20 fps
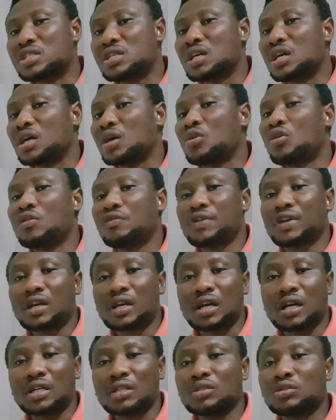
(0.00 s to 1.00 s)
engulfing
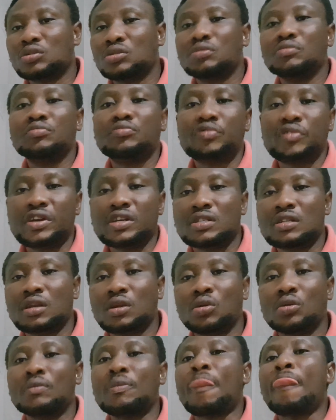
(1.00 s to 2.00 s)
candle, praise the
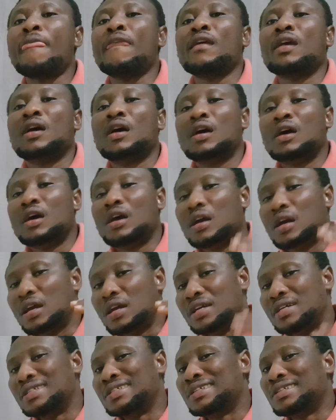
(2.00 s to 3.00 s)
Lord.
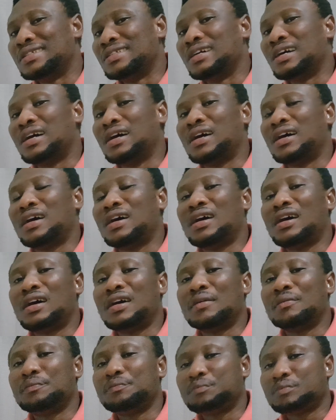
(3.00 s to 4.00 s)
In
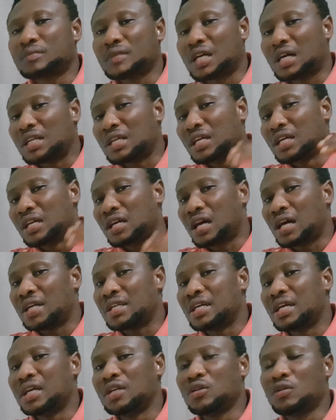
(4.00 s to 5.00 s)
at the end
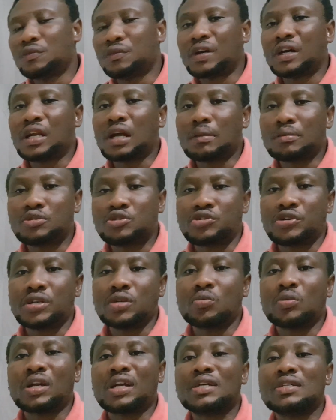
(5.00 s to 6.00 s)
of an uptrend,
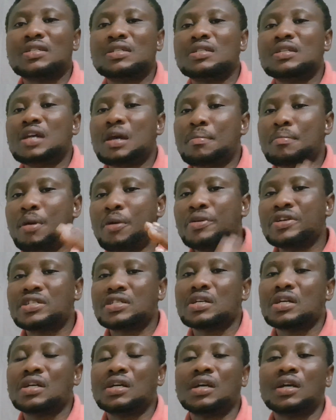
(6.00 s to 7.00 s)
when I see a bearish
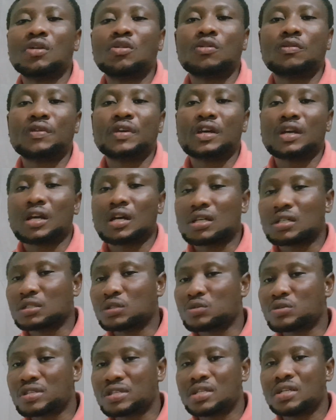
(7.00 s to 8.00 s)
engulfing
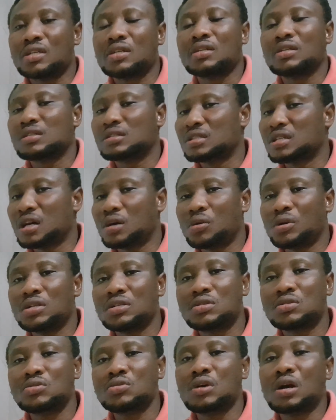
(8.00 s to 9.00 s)
candlestick, that one
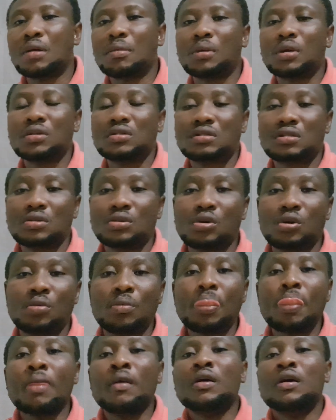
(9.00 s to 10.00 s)
too, I'm good to go.
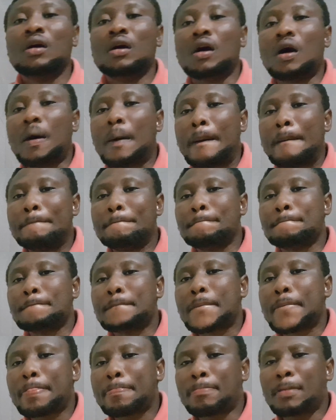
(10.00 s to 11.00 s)

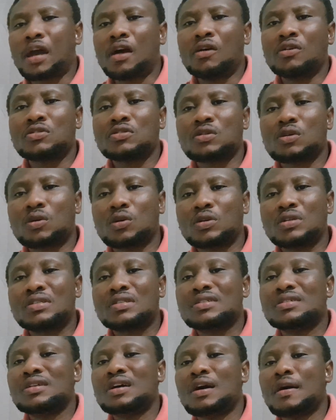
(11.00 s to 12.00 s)
I also
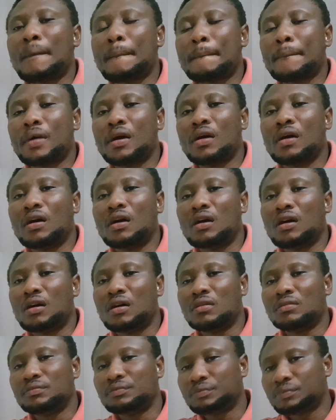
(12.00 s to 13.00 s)
consider a